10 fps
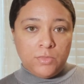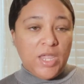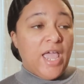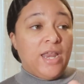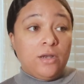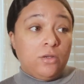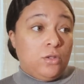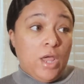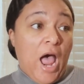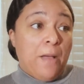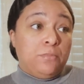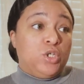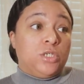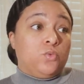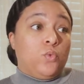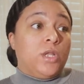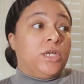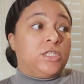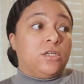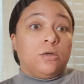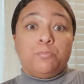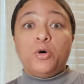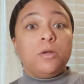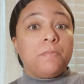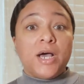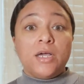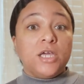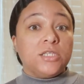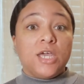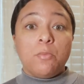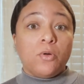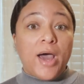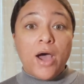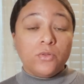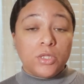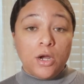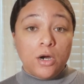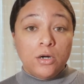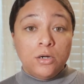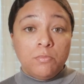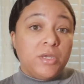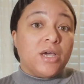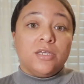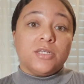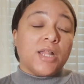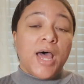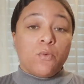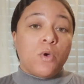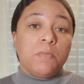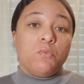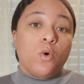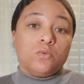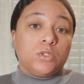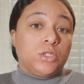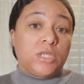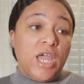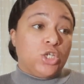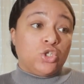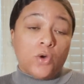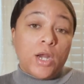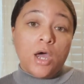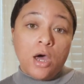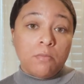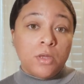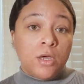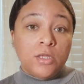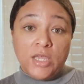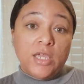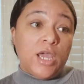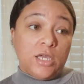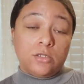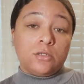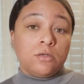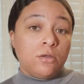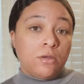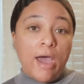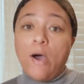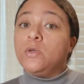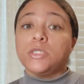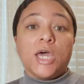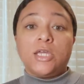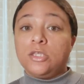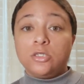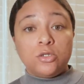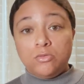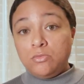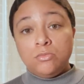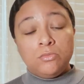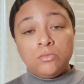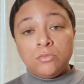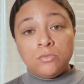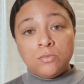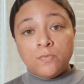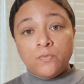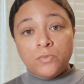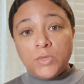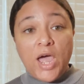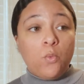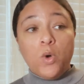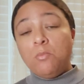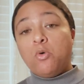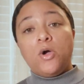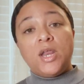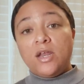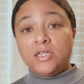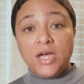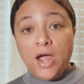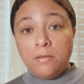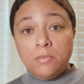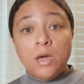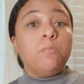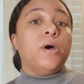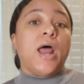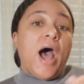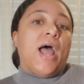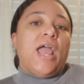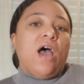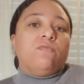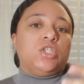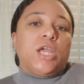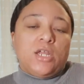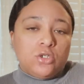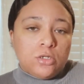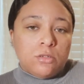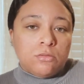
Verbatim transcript: And I'm just willing to put my example out there because a lot of women won't say straight up that, yes, I was like this too at one point at a time, but I have changed.